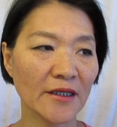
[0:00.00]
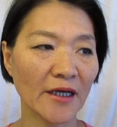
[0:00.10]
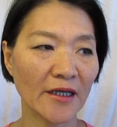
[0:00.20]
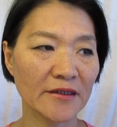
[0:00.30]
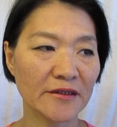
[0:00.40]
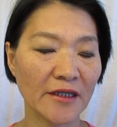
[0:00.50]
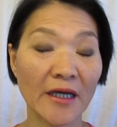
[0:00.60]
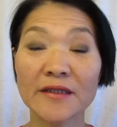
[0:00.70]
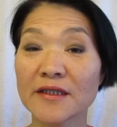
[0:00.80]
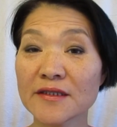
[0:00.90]
and
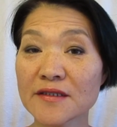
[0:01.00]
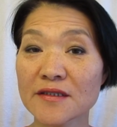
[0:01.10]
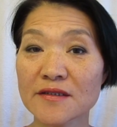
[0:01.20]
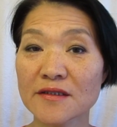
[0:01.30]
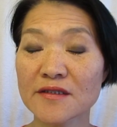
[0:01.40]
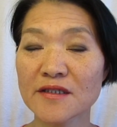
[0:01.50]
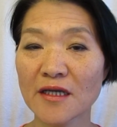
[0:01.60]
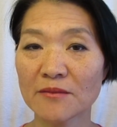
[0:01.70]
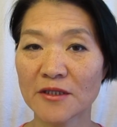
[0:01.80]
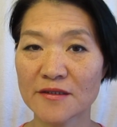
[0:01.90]
this is the
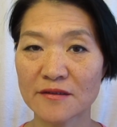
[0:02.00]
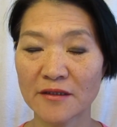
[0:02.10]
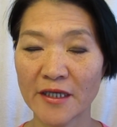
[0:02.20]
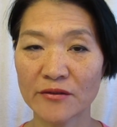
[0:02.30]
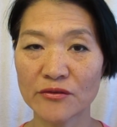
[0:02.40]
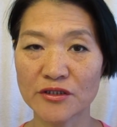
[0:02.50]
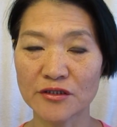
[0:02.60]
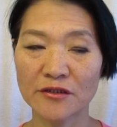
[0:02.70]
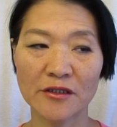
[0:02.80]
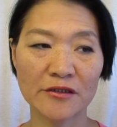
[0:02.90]
same as
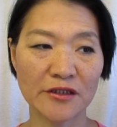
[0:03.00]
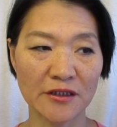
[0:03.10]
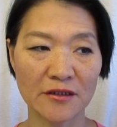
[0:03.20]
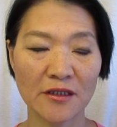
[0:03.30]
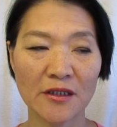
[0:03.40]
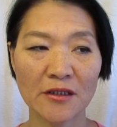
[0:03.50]
language learning